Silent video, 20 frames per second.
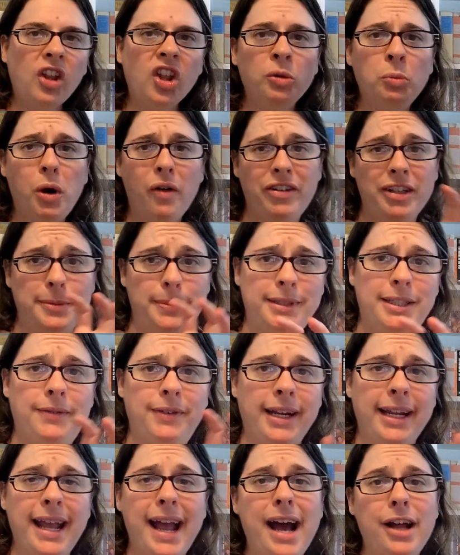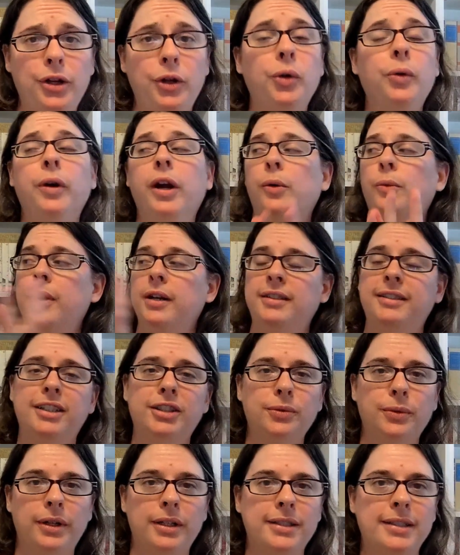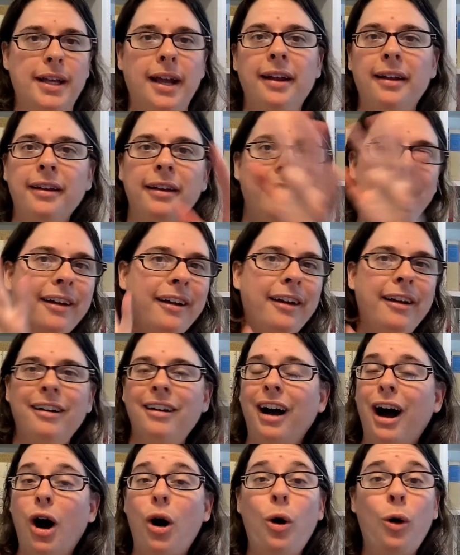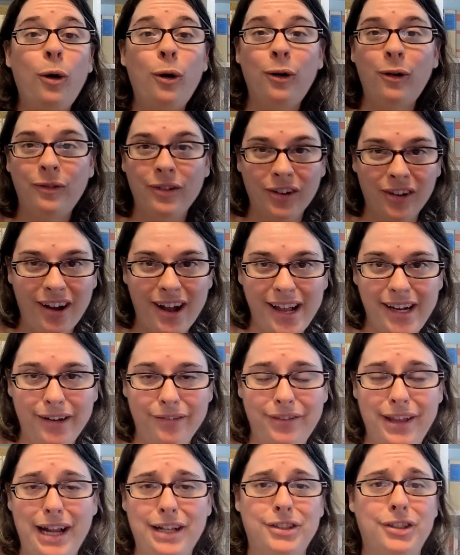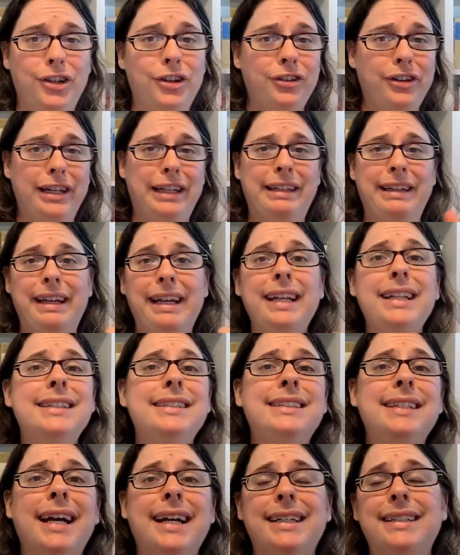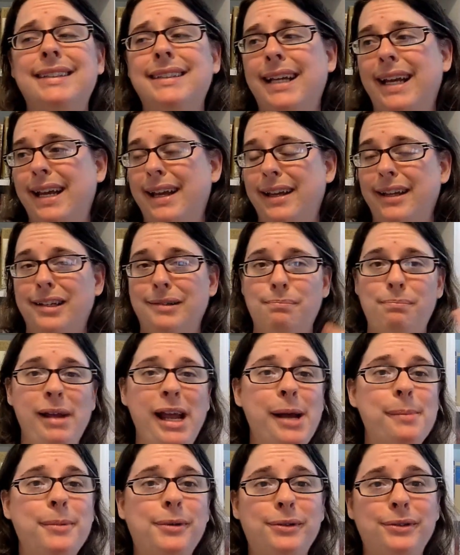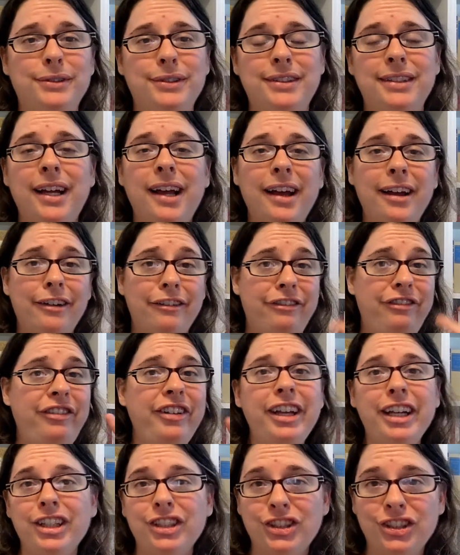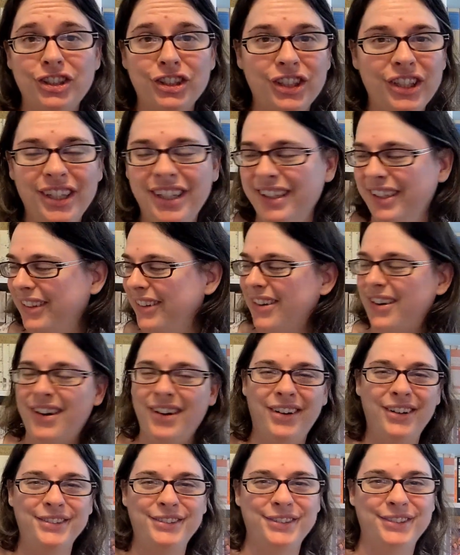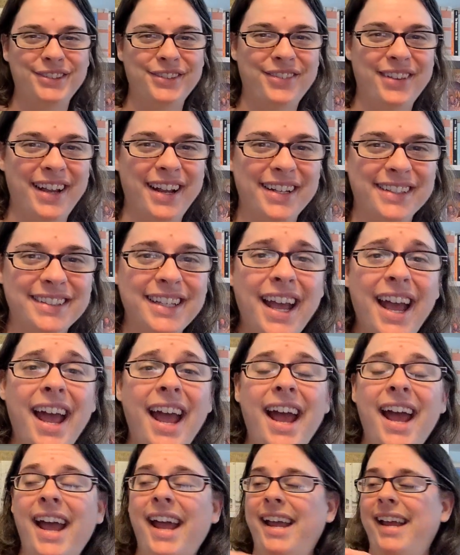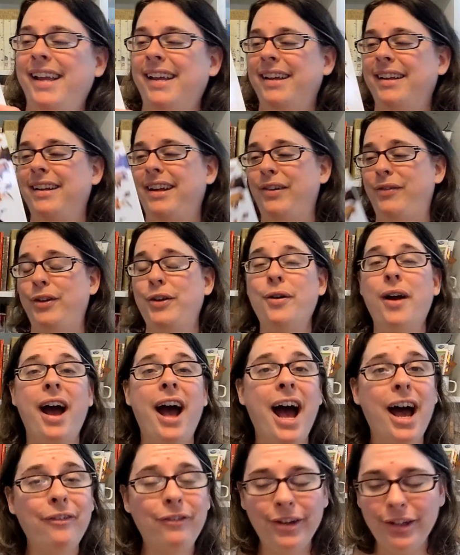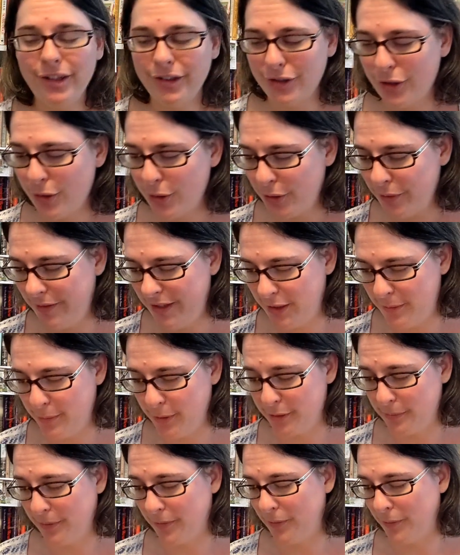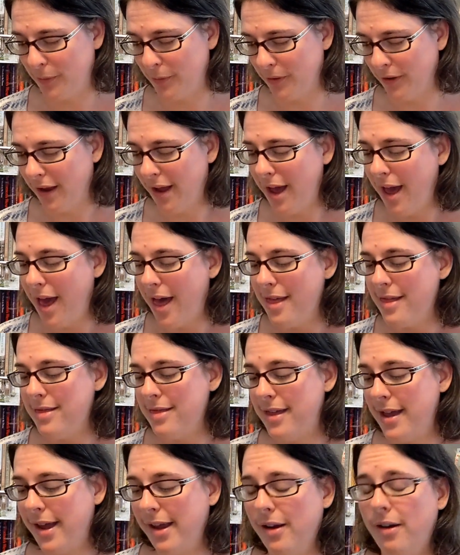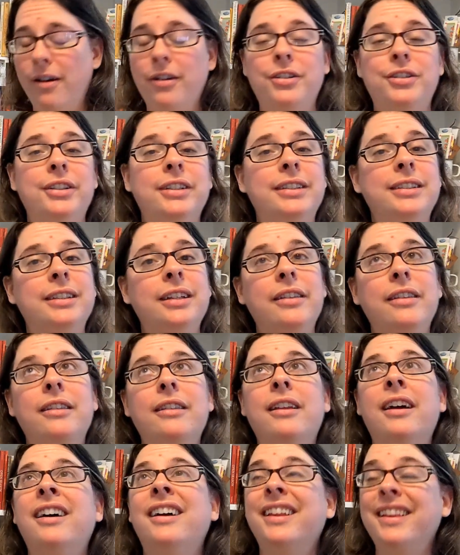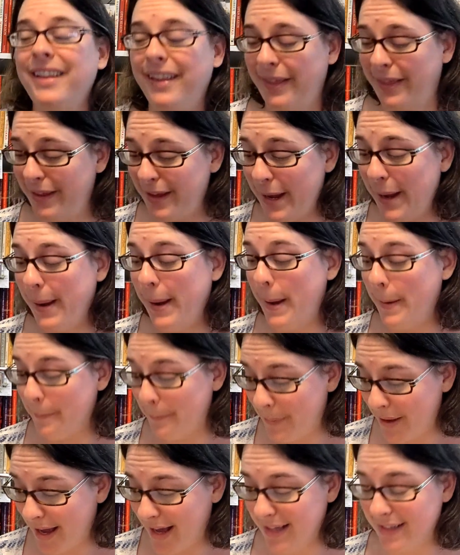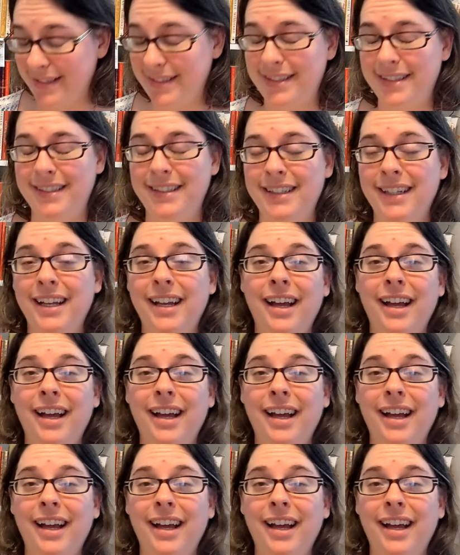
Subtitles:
more of a specific category, whereas this one is like a whole variety of things. So you're getting insects and mammals, fish, all sorts of things. And if you haven't heard of these books before, they are just the best